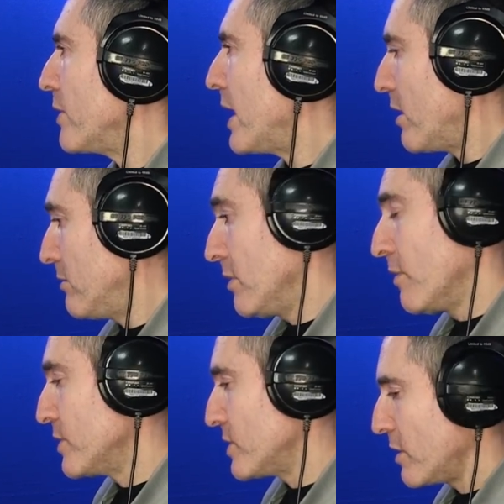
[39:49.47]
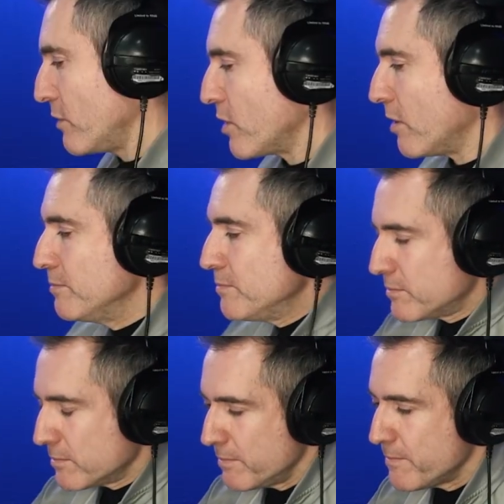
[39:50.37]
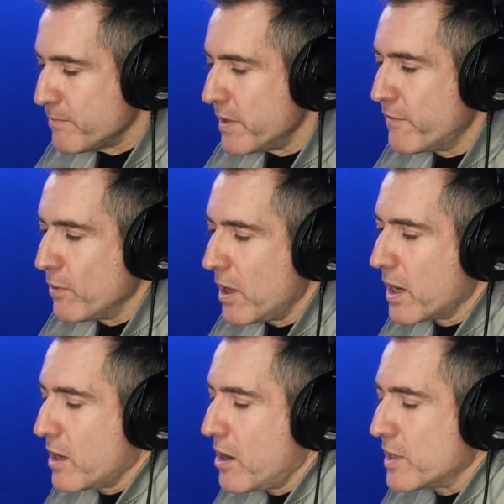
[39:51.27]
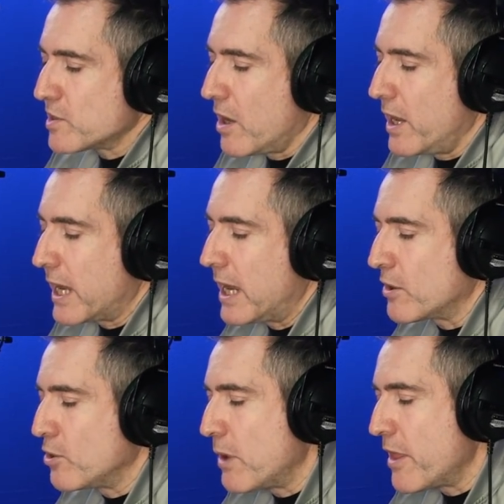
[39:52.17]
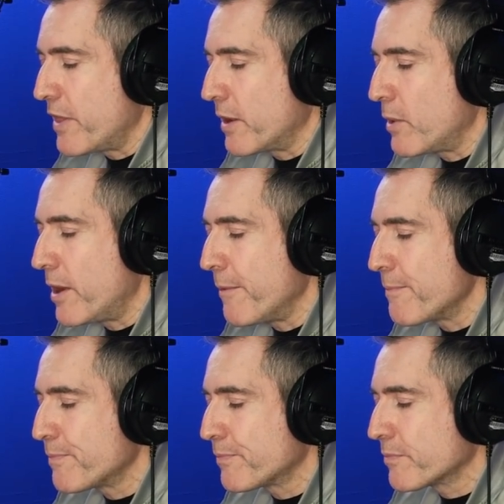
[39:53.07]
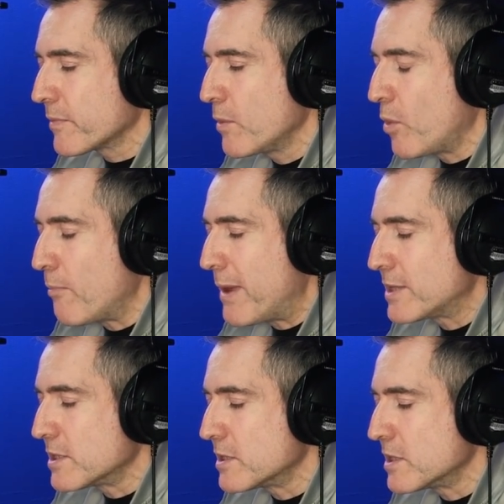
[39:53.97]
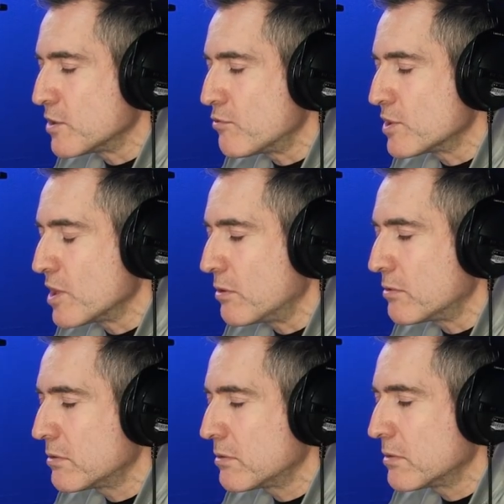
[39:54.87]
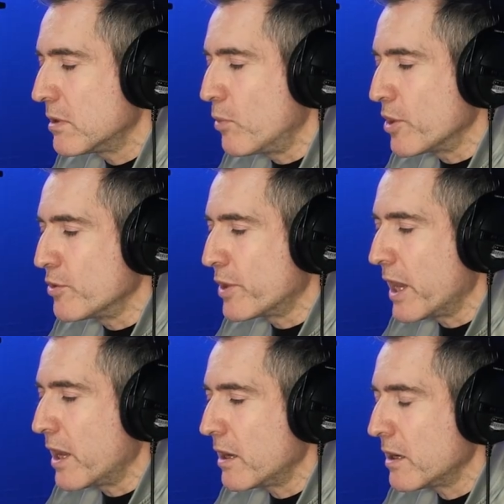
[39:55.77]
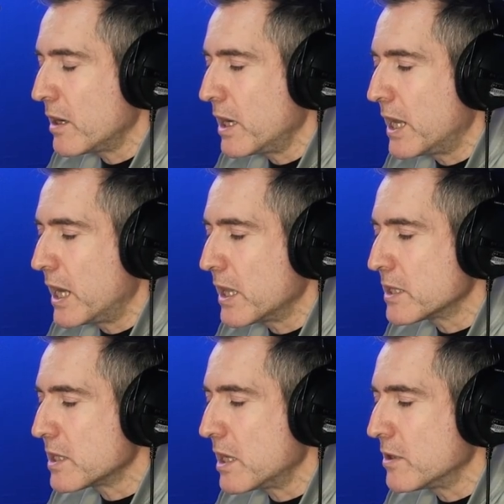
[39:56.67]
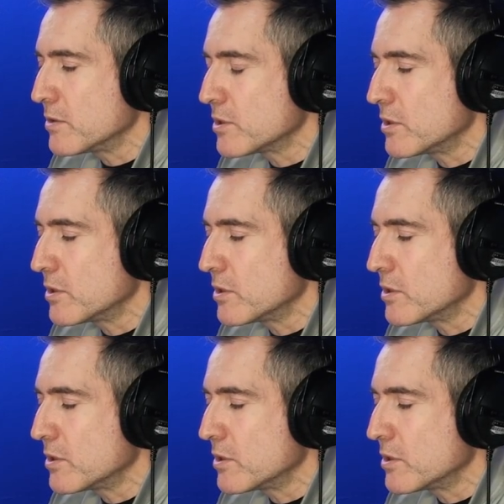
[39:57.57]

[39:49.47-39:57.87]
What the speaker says: Now, obviously, you've got, if you're like an artist starting out, you might think, well, what matters is the result and what you get and how that sounds.